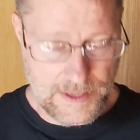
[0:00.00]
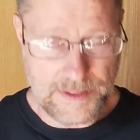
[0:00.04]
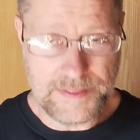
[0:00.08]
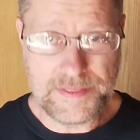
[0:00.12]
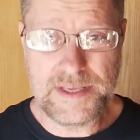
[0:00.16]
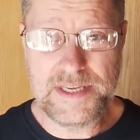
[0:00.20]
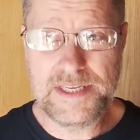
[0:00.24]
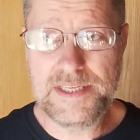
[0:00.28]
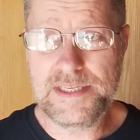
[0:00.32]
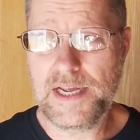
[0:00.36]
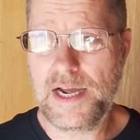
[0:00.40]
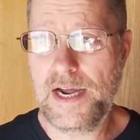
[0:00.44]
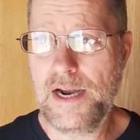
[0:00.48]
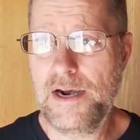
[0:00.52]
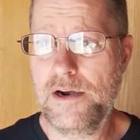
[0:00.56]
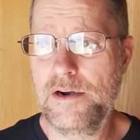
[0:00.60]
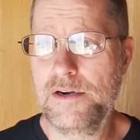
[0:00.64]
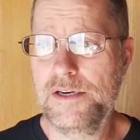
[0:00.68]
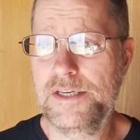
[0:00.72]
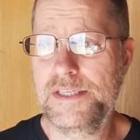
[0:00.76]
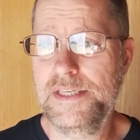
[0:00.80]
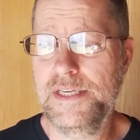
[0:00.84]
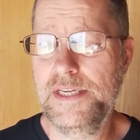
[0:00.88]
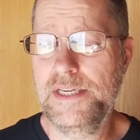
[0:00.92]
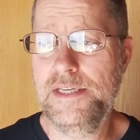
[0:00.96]
These
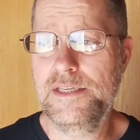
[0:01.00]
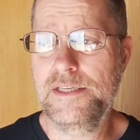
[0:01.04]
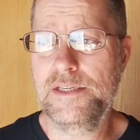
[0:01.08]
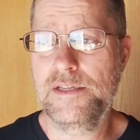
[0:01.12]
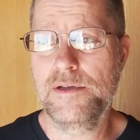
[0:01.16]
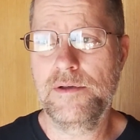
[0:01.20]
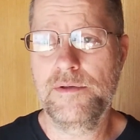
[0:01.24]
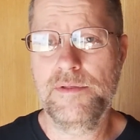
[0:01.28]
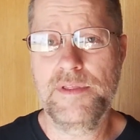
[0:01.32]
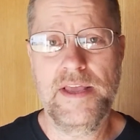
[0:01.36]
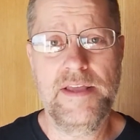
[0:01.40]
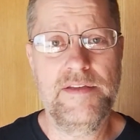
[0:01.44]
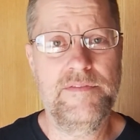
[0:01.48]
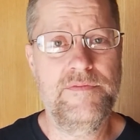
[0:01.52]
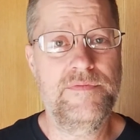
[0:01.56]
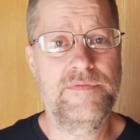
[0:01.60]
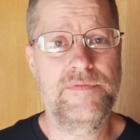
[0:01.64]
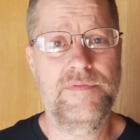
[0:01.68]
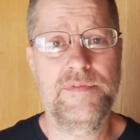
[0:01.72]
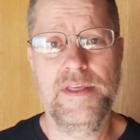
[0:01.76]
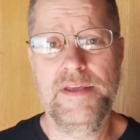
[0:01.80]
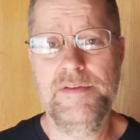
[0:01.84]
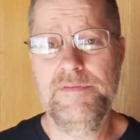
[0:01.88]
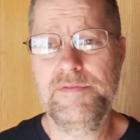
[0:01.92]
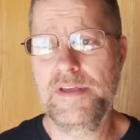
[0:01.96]
IRCs, though,
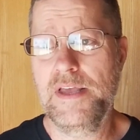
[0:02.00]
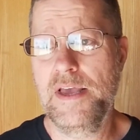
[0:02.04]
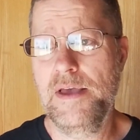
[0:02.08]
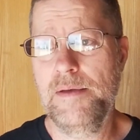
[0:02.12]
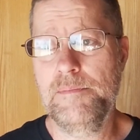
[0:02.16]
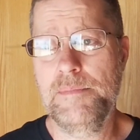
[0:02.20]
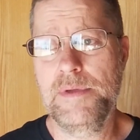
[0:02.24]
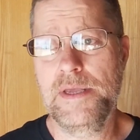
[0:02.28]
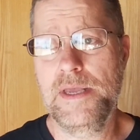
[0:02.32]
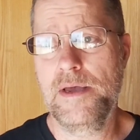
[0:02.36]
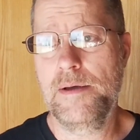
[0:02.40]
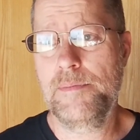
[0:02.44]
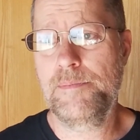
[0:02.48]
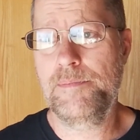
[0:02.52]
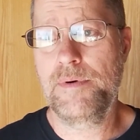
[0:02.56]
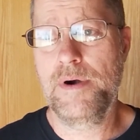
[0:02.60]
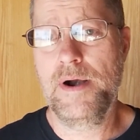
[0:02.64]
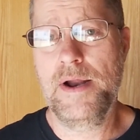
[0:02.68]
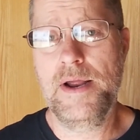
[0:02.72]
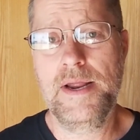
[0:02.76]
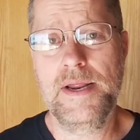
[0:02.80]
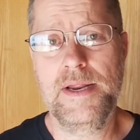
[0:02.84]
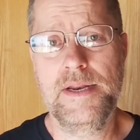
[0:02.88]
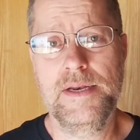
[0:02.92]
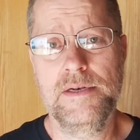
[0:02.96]
they've kept me
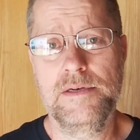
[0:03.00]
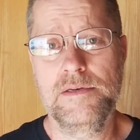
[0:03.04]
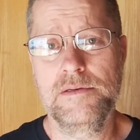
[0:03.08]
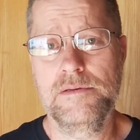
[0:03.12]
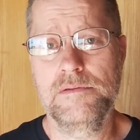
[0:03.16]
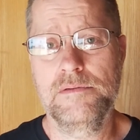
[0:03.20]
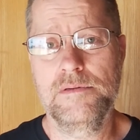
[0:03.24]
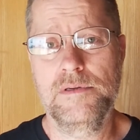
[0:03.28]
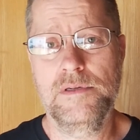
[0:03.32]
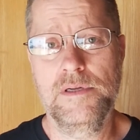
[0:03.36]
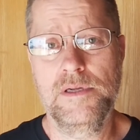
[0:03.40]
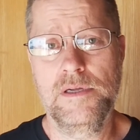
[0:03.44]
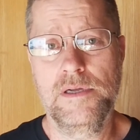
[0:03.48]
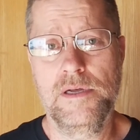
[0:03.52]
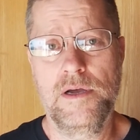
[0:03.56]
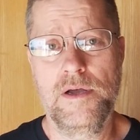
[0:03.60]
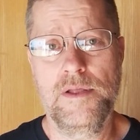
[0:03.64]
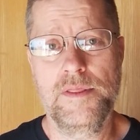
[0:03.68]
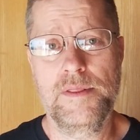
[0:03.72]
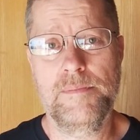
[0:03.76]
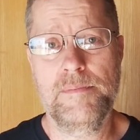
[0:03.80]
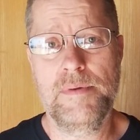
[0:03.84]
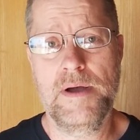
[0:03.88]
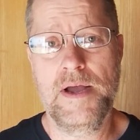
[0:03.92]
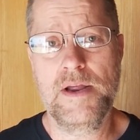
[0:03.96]
upright on
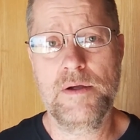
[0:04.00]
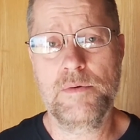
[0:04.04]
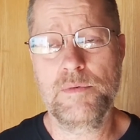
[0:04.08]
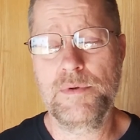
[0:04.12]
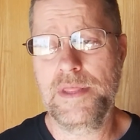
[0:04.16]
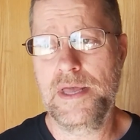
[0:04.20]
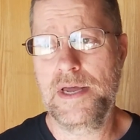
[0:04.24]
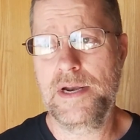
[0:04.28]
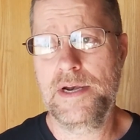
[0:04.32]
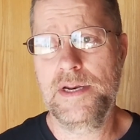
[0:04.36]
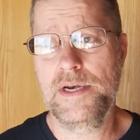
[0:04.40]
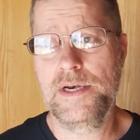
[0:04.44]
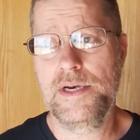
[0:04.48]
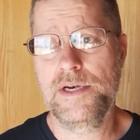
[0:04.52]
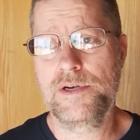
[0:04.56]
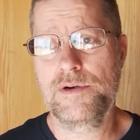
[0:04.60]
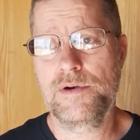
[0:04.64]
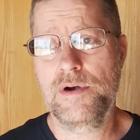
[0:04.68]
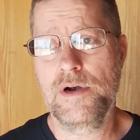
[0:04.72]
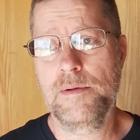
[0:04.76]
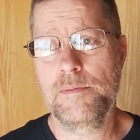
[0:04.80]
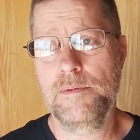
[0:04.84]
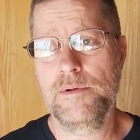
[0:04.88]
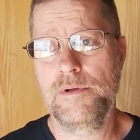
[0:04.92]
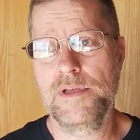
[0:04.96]
the bike without any
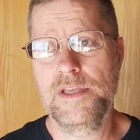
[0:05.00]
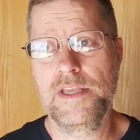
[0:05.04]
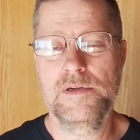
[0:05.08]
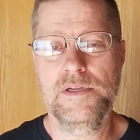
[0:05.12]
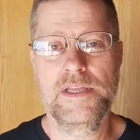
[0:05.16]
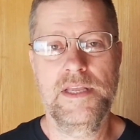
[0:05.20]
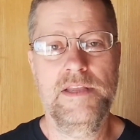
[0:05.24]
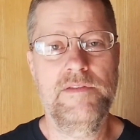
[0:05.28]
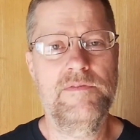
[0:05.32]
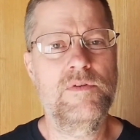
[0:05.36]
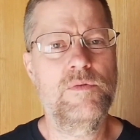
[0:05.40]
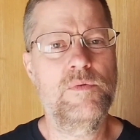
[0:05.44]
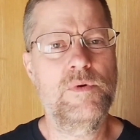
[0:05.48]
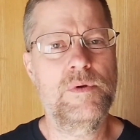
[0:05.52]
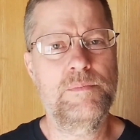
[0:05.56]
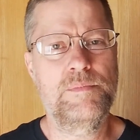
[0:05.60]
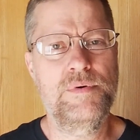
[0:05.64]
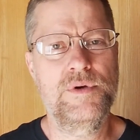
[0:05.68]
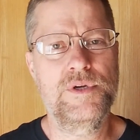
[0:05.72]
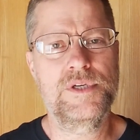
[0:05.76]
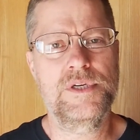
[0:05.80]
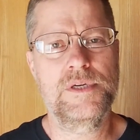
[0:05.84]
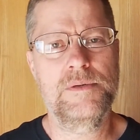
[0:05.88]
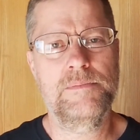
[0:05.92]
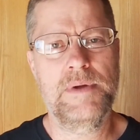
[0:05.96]
trouble, even when
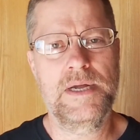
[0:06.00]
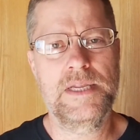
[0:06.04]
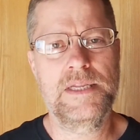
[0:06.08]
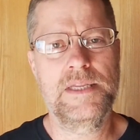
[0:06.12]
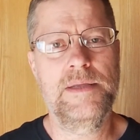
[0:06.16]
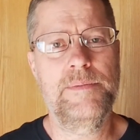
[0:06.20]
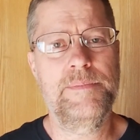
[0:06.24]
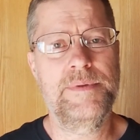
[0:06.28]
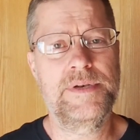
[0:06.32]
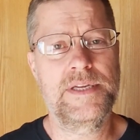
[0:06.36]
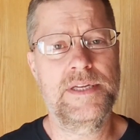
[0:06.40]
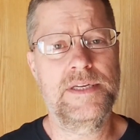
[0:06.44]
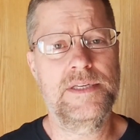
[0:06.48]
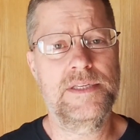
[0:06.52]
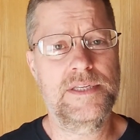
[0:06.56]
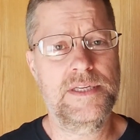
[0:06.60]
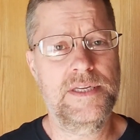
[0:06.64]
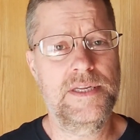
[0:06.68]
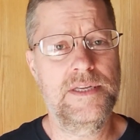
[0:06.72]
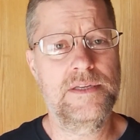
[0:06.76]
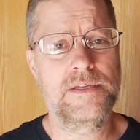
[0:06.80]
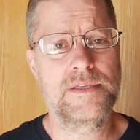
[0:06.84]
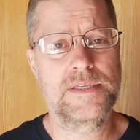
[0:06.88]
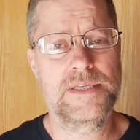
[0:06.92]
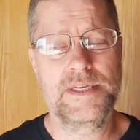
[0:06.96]
pushing my limited
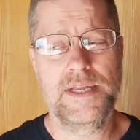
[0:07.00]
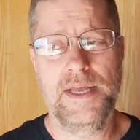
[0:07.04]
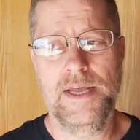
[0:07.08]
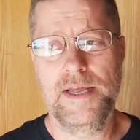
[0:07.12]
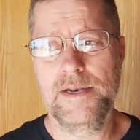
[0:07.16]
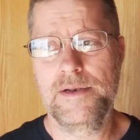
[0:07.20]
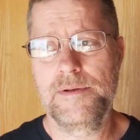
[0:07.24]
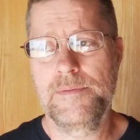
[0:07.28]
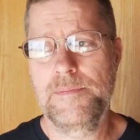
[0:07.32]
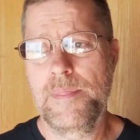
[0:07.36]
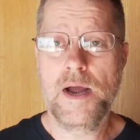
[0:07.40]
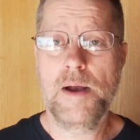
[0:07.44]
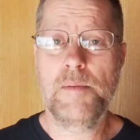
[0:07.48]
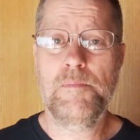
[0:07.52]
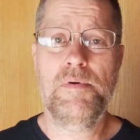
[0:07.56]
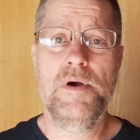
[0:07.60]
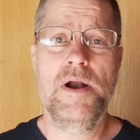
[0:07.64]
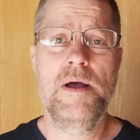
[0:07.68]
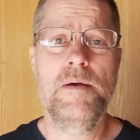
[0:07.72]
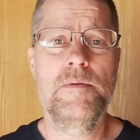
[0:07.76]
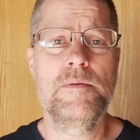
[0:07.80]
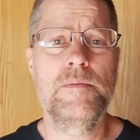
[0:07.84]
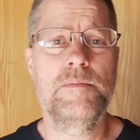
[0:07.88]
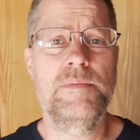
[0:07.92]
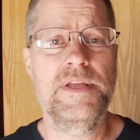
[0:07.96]
skill set. I'm
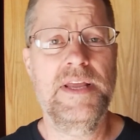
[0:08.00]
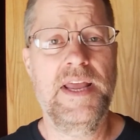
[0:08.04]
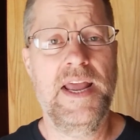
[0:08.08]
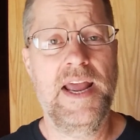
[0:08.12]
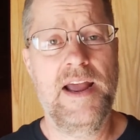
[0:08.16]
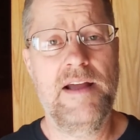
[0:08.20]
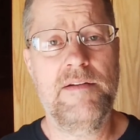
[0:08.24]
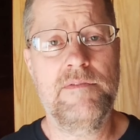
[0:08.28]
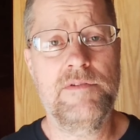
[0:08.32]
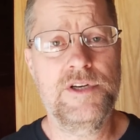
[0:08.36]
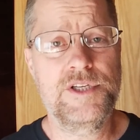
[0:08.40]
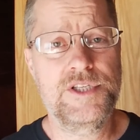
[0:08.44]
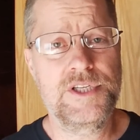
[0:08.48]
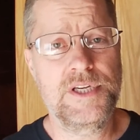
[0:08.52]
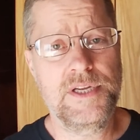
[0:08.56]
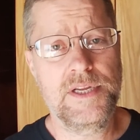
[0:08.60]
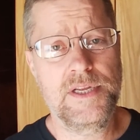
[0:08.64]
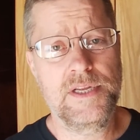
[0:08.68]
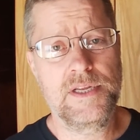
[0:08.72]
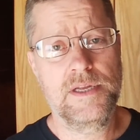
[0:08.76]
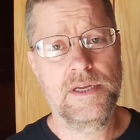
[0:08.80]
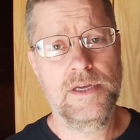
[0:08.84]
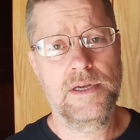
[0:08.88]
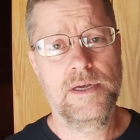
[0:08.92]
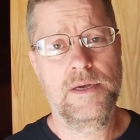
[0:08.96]
probably
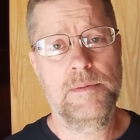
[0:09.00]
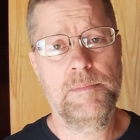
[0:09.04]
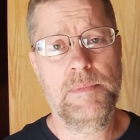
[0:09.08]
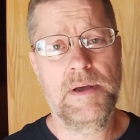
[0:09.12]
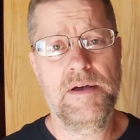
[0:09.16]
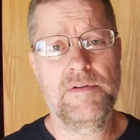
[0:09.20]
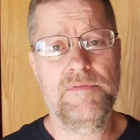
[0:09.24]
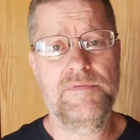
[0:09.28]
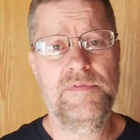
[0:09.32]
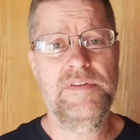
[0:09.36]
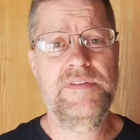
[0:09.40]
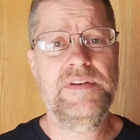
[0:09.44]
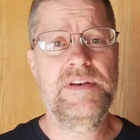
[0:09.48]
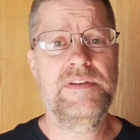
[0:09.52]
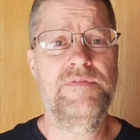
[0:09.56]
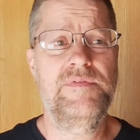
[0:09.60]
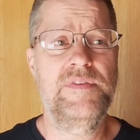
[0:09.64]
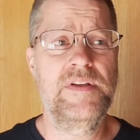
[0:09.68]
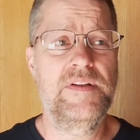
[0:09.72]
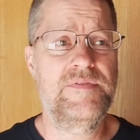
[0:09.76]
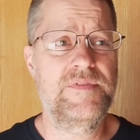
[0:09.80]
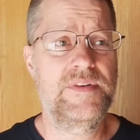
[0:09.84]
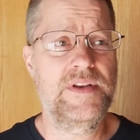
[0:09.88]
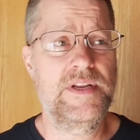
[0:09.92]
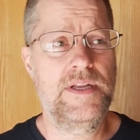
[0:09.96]
averaging about
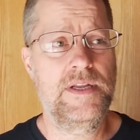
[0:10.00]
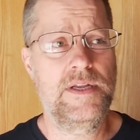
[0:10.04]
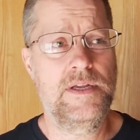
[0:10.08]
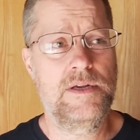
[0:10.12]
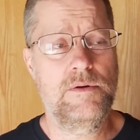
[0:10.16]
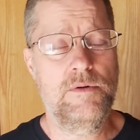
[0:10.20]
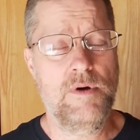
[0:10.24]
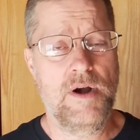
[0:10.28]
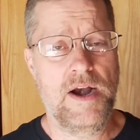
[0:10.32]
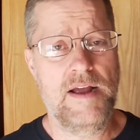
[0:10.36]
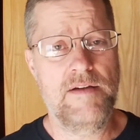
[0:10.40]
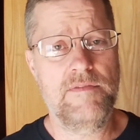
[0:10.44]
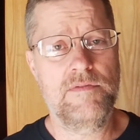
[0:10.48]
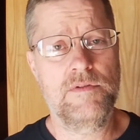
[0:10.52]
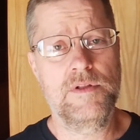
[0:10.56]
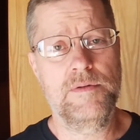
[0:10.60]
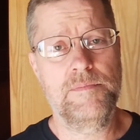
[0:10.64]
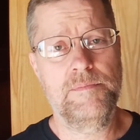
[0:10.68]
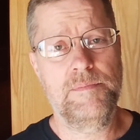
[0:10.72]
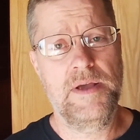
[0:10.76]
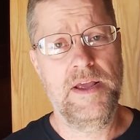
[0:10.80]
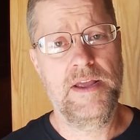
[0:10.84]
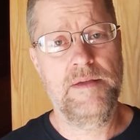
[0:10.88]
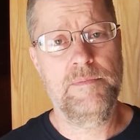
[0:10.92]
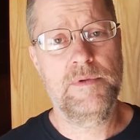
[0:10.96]
50-50 gravel
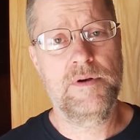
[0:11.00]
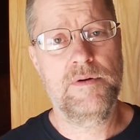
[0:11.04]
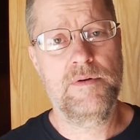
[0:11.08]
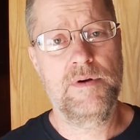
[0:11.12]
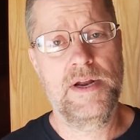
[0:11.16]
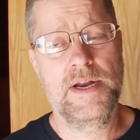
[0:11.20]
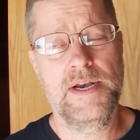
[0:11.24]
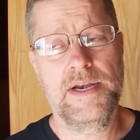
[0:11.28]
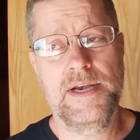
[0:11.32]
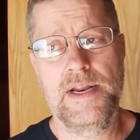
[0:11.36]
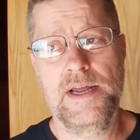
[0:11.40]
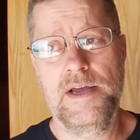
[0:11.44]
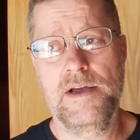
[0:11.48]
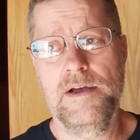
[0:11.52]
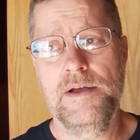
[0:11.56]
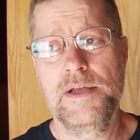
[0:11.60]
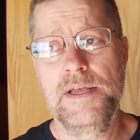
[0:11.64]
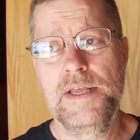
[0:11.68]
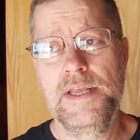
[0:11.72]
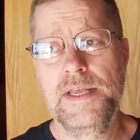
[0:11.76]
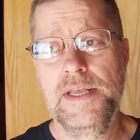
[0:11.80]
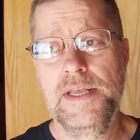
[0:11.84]
and pavement right now.